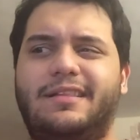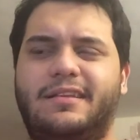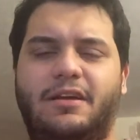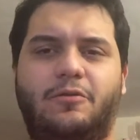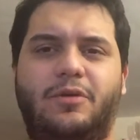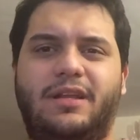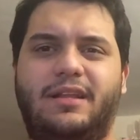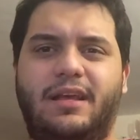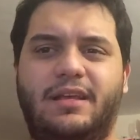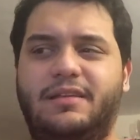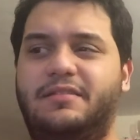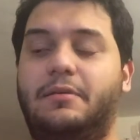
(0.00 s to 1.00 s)
They're quick, they're
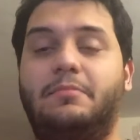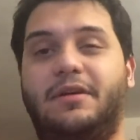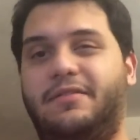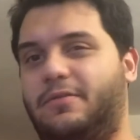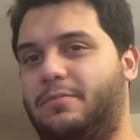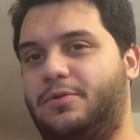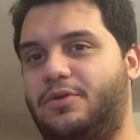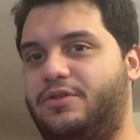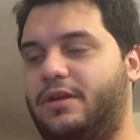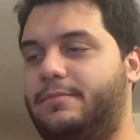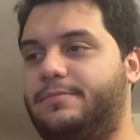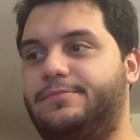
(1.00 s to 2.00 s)
easy, but if you push
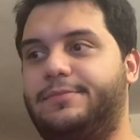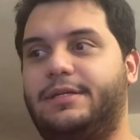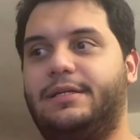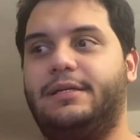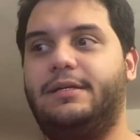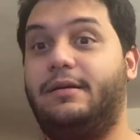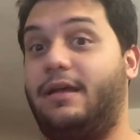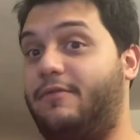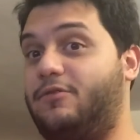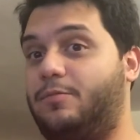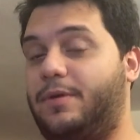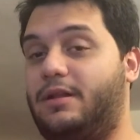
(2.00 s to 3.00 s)
them, have
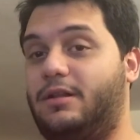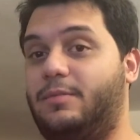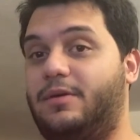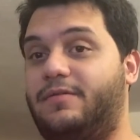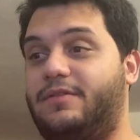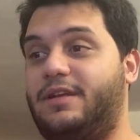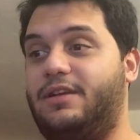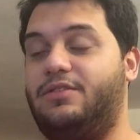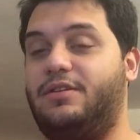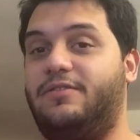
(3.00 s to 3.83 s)
to pay a little bit of attention.